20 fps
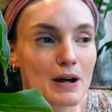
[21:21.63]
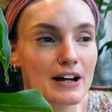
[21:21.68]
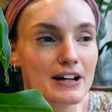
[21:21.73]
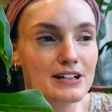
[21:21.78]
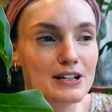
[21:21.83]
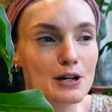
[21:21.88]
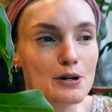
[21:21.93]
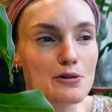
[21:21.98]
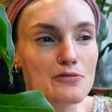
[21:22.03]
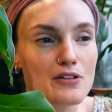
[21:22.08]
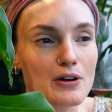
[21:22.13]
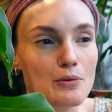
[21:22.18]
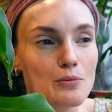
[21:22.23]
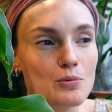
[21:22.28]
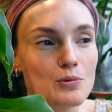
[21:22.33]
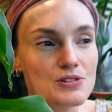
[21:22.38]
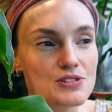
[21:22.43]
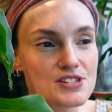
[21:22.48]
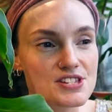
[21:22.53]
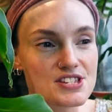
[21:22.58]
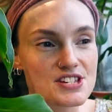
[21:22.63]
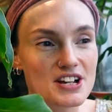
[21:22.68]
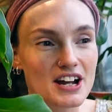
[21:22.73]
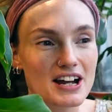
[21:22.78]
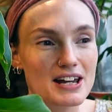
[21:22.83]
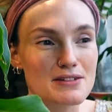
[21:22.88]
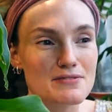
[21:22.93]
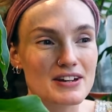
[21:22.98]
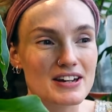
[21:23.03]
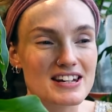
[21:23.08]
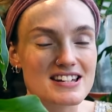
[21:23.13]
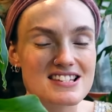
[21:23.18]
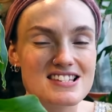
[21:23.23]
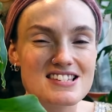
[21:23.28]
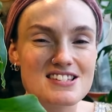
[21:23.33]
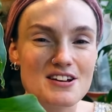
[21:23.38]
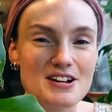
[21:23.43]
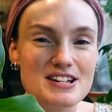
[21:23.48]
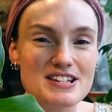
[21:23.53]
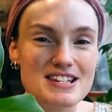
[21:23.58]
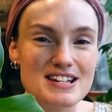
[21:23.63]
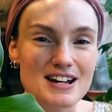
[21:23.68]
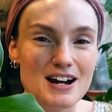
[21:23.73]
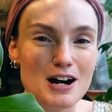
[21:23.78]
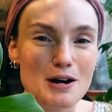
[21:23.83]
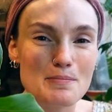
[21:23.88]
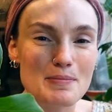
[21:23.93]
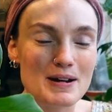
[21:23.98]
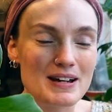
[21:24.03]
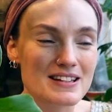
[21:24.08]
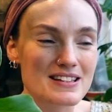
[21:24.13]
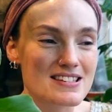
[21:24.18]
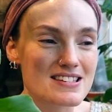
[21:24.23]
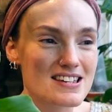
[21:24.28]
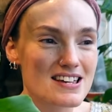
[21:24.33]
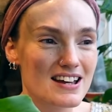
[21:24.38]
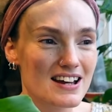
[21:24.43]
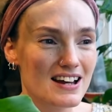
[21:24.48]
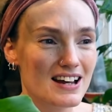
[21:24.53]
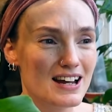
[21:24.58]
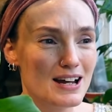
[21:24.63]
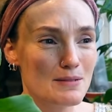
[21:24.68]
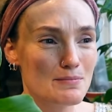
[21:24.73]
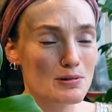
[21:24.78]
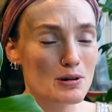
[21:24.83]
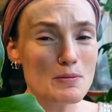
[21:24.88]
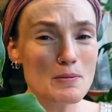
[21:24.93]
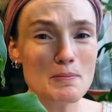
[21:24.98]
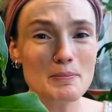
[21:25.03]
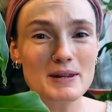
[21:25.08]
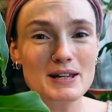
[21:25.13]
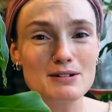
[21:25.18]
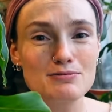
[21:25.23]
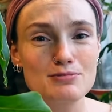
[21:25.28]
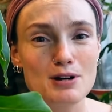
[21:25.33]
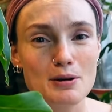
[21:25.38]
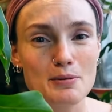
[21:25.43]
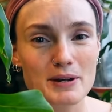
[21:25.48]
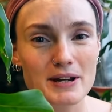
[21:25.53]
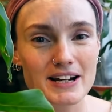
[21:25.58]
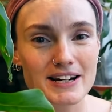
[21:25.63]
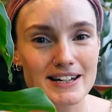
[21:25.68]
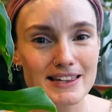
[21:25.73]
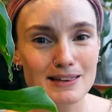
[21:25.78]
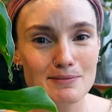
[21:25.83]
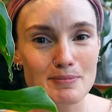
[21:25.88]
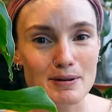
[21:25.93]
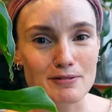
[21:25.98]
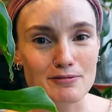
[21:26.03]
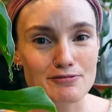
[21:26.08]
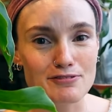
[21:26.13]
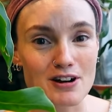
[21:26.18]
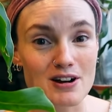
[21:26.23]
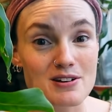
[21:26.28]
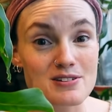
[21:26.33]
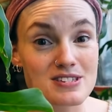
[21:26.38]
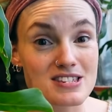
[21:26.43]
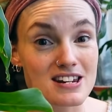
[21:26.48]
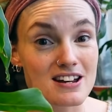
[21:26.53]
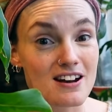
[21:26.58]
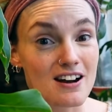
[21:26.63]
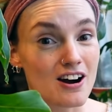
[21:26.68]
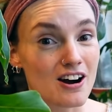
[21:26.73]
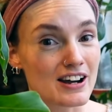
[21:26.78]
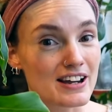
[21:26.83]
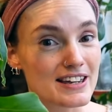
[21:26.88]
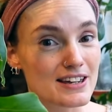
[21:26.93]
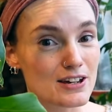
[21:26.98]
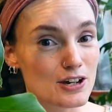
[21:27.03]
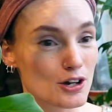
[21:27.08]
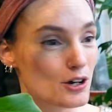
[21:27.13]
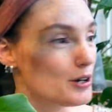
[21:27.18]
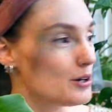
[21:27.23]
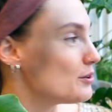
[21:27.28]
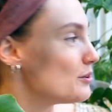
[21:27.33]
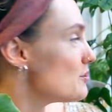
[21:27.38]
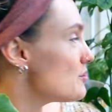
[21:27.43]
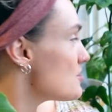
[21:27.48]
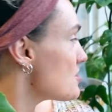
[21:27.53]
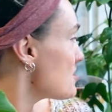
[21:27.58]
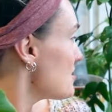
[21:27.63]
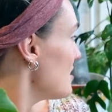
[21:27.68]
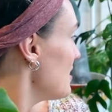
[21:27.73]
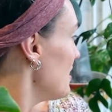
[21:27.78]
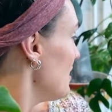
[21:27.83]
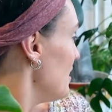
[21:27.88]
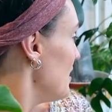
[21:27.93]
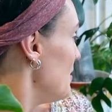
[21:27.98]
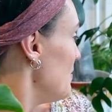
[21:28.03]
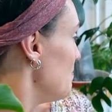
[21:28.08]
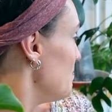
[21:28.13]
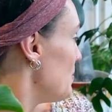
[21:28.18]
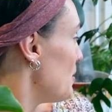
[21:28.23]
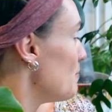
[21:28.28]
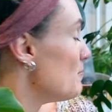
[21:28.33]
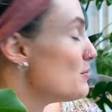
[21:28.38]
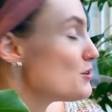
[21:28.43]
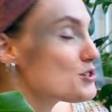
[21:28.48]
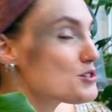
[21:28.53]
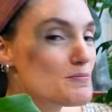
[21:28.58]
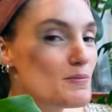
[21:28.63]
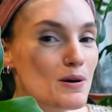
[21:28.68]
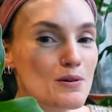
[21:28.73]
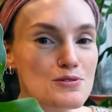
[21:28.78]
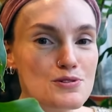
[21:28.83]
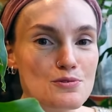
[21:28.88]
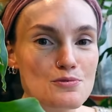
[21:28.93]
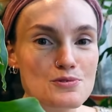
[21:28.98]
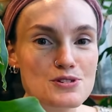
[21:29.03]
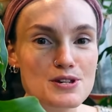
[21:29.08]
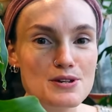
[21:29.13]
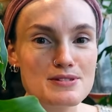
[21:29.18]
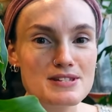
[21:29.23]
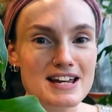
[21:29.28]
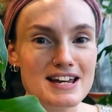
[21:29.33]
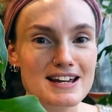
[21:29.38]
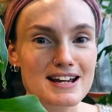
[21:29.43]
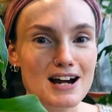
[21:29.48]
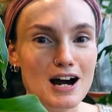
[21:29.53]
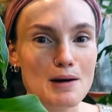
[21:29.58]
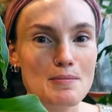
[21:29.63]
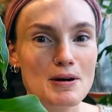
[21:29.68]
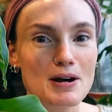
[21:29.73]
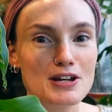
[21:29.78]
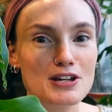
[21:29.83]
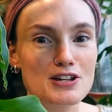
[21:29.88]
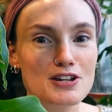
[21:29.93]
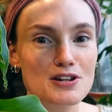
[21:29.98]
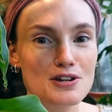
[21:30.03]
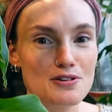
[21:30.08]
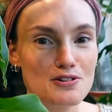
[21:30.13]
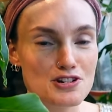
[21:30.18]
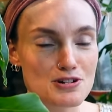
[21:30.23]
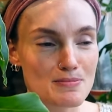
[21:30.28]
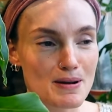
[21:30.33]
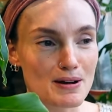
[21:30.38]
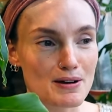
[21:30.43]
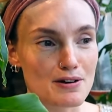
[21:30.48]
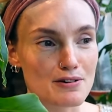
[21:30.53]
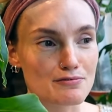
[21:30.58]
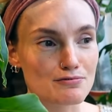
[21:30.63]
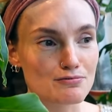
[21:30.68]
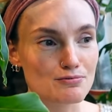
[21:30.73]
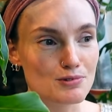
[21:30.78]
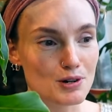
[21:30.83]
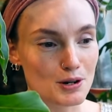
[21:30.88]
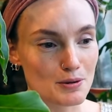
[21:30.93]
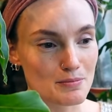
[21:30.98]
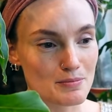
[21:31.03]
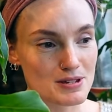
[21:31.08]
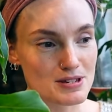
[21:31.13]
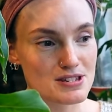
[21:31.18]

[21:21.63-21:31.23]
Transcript: I know if I wanted to kind of get it sizing up and probably growing a little bit faster, I could, but moss poles also take up a huge amount of room.